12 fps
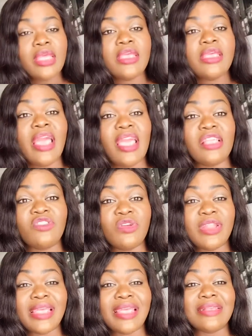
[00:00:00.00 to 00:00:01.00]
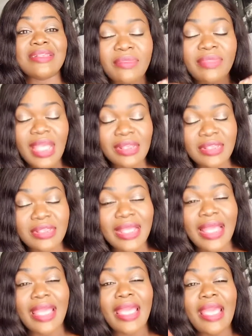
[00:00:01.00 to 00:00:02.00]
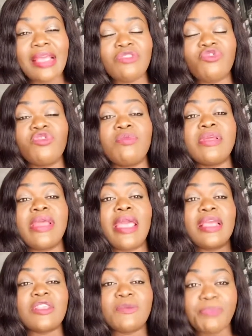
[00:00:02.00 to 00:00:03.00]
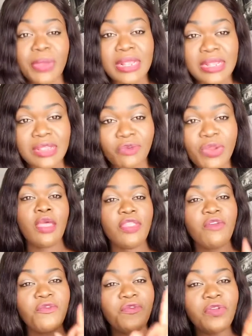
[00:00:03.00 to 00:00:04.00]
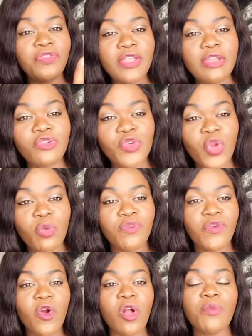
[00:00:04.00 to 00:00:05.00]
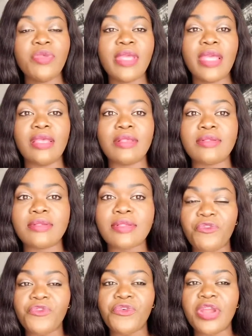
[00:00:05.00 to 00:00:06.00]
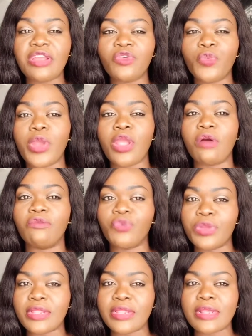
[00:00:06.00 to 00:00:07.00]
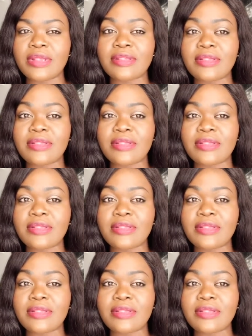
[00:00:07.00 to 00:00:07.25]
Yeah, it's not the case. Taxis are extremely expensive. The first thing you should know before coming here is French way of doing things.